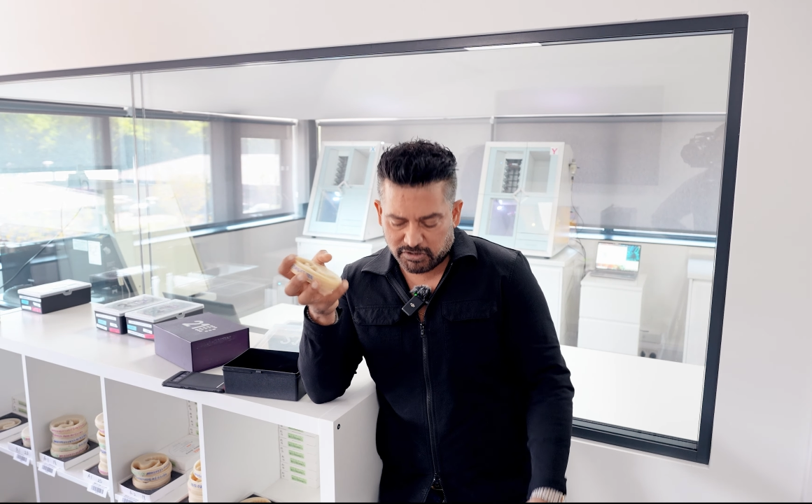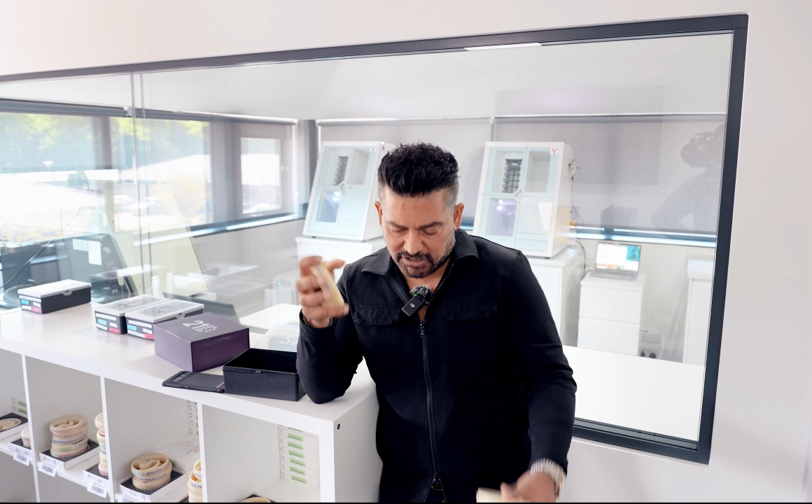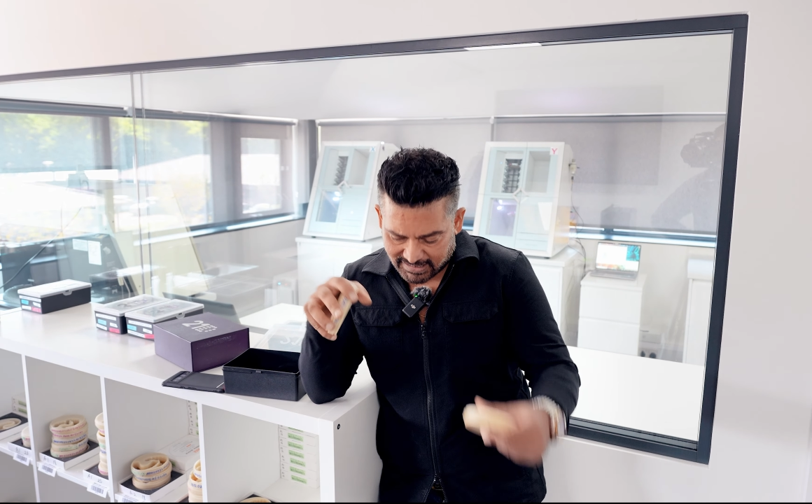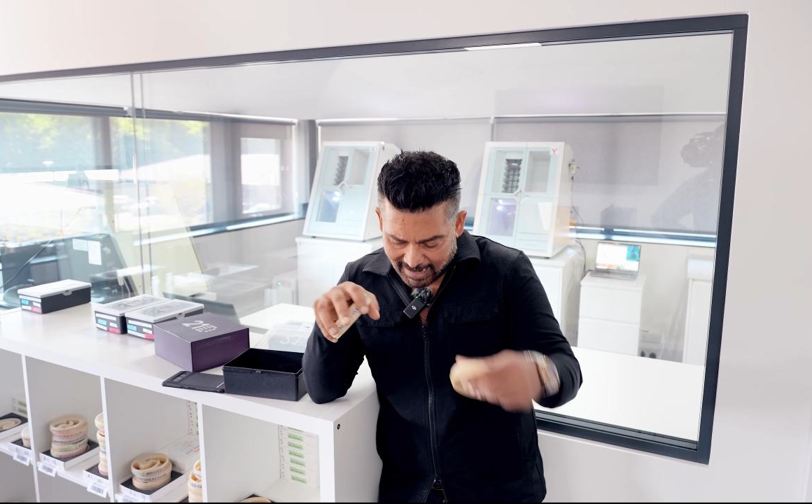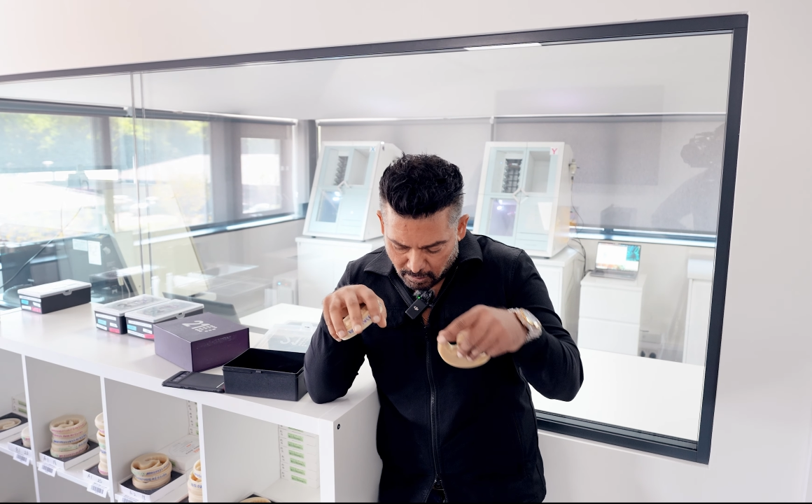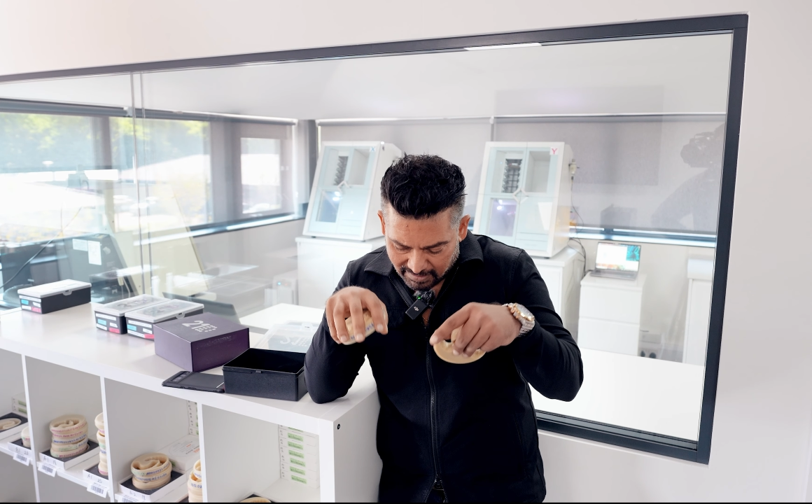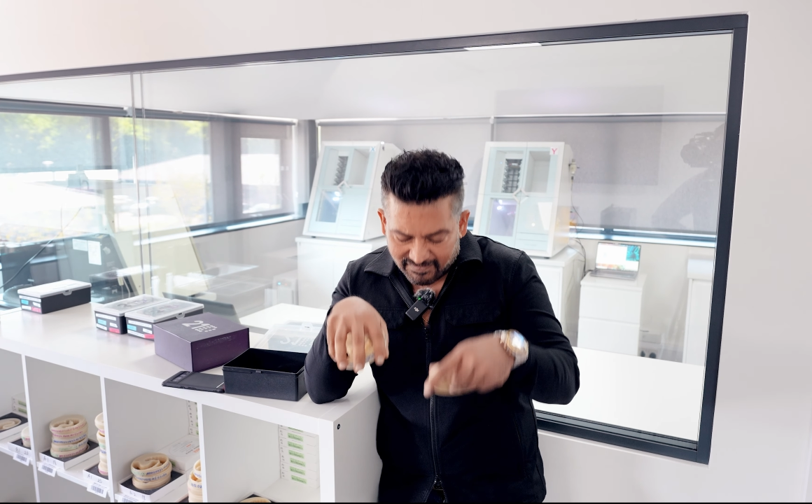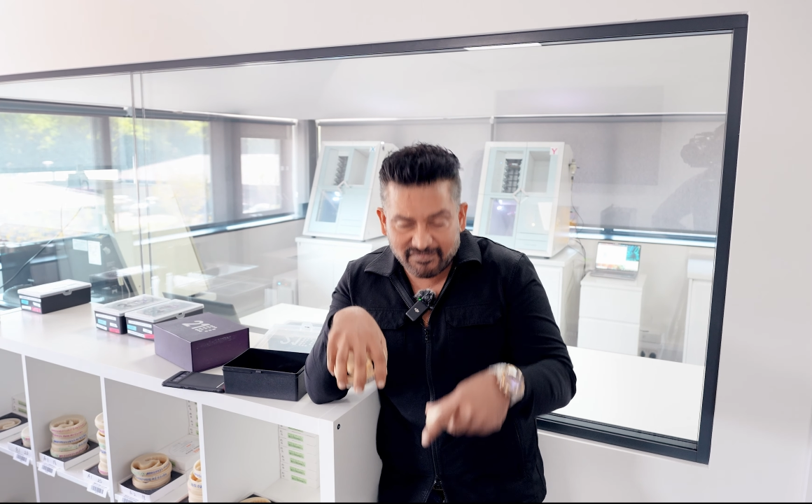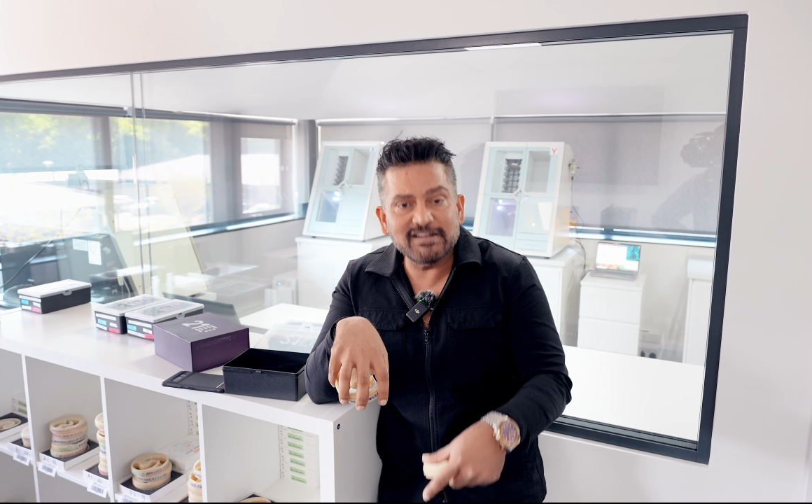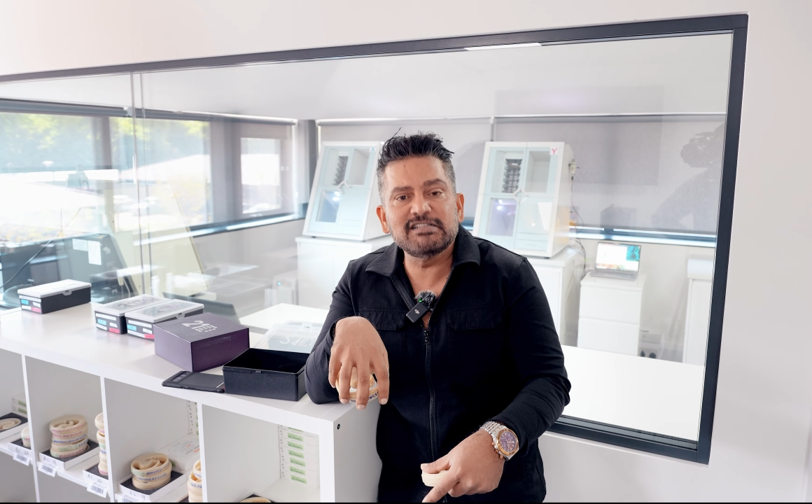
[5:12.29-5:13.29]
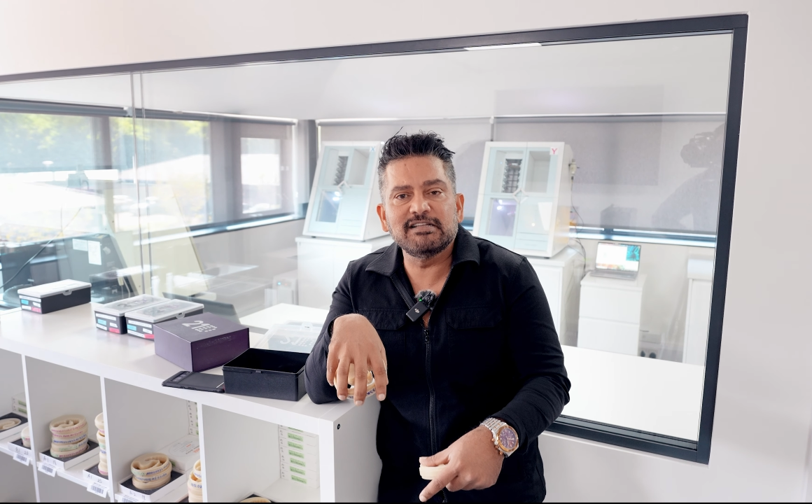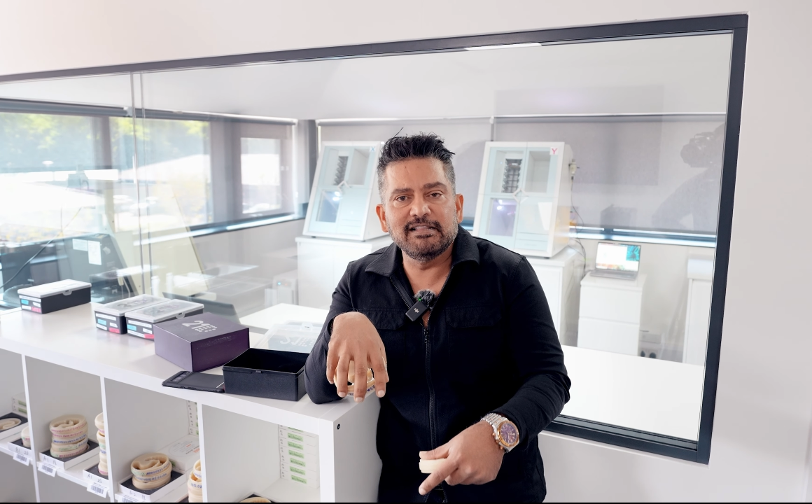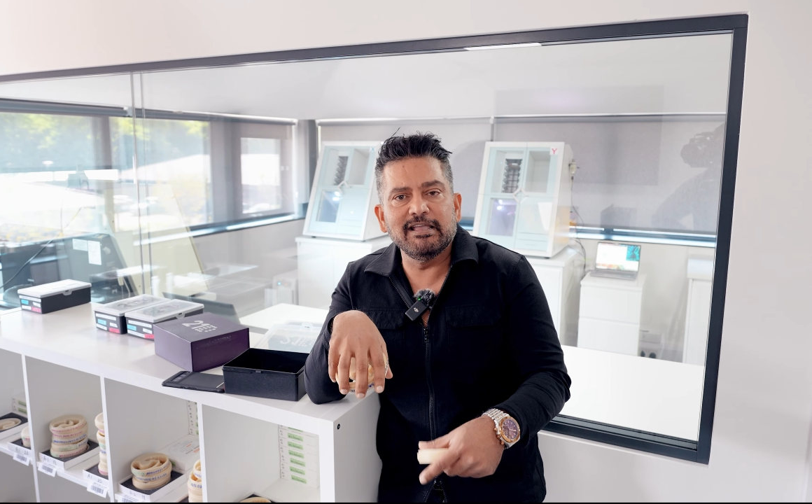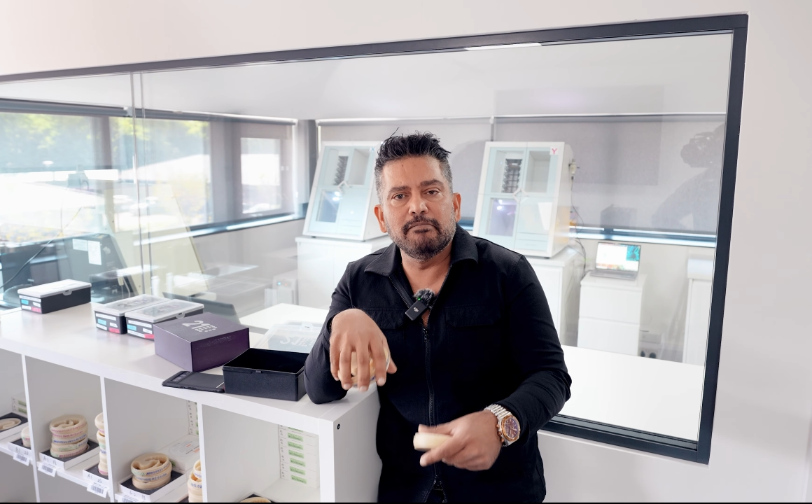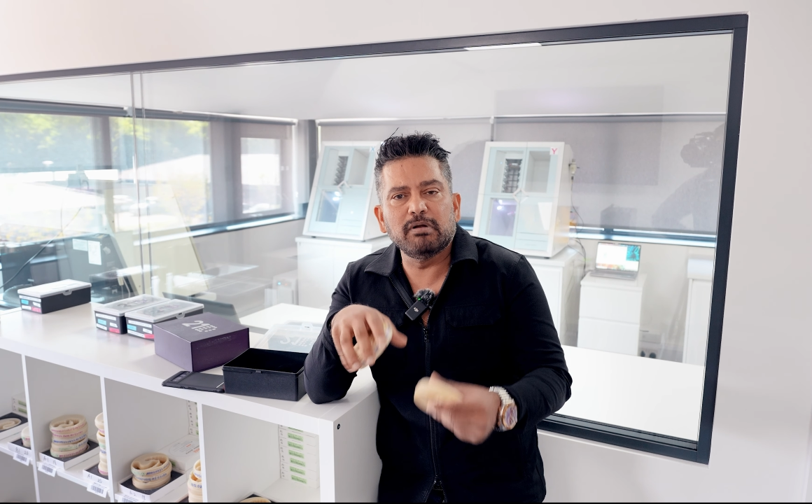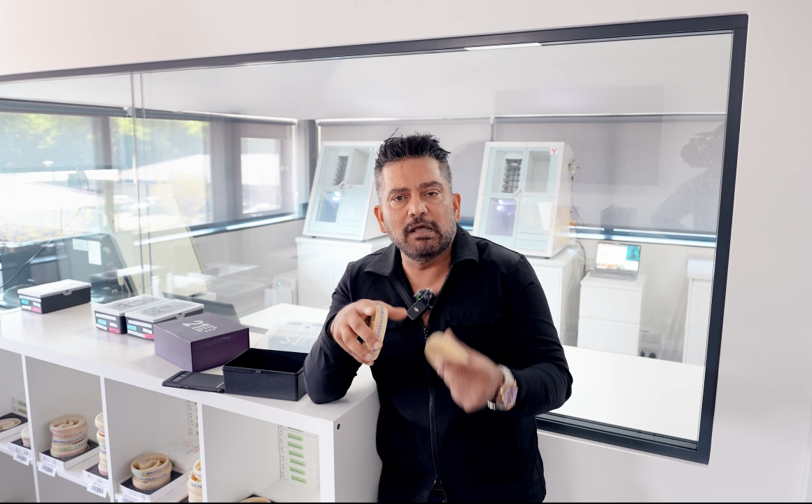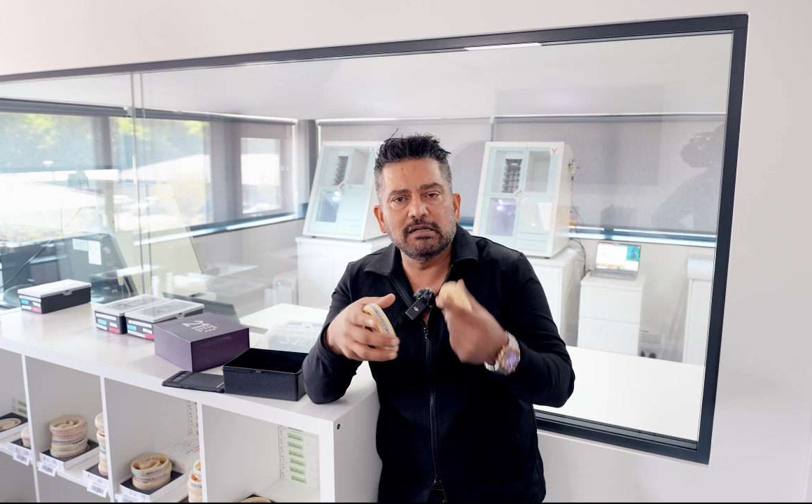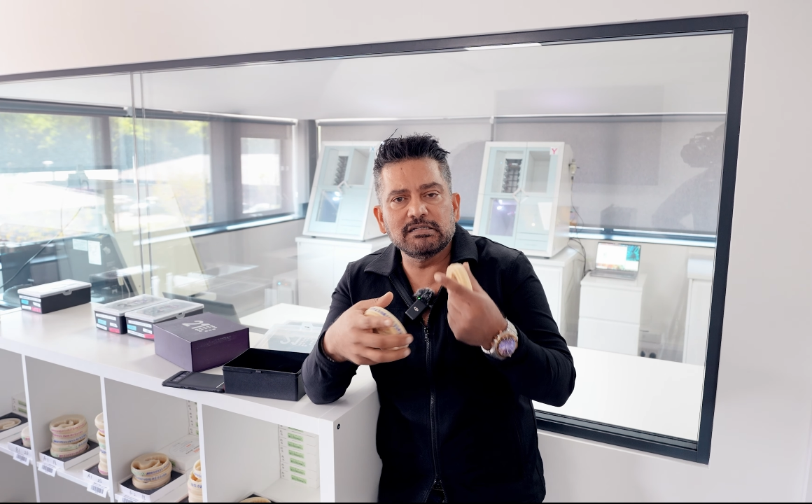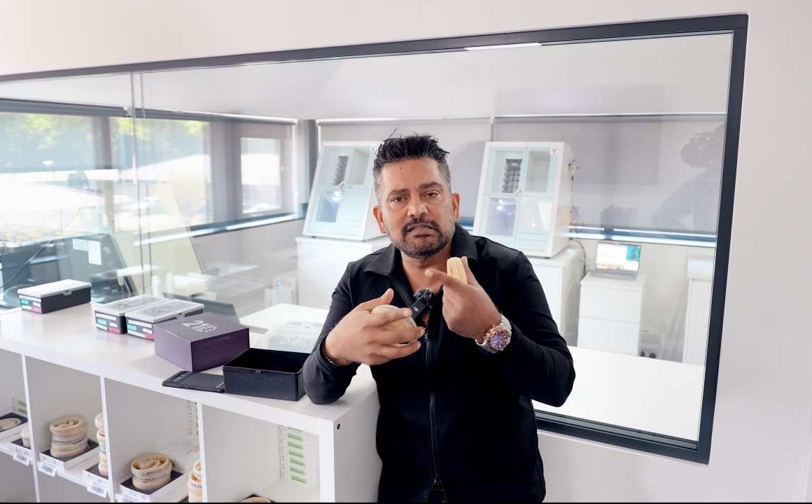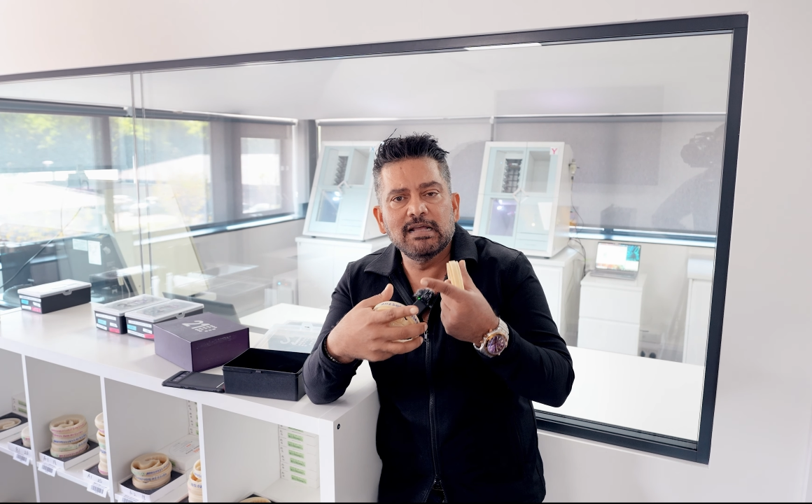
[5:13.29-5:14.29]
which is how it fits to the
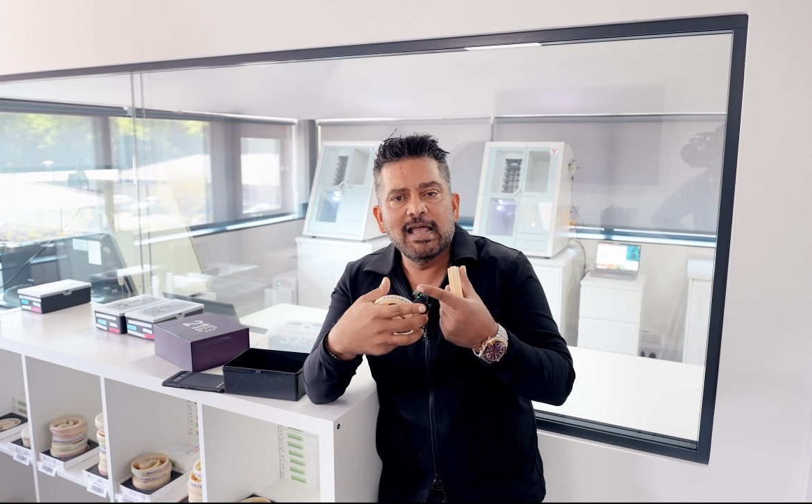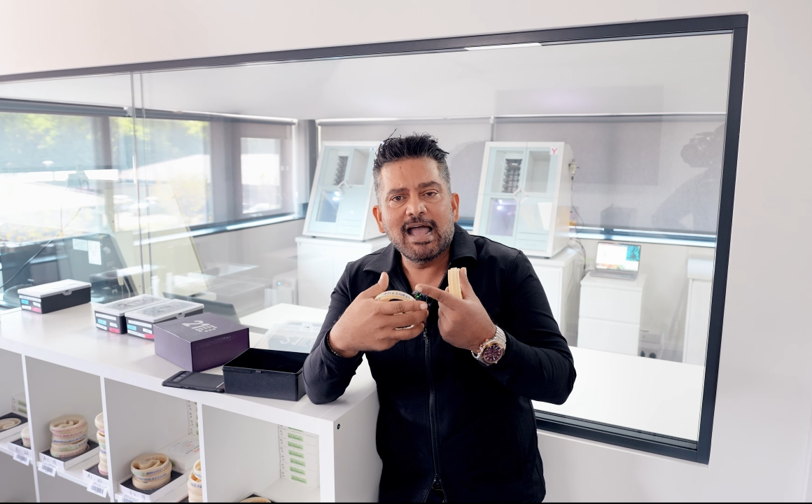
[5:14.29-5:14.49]
implants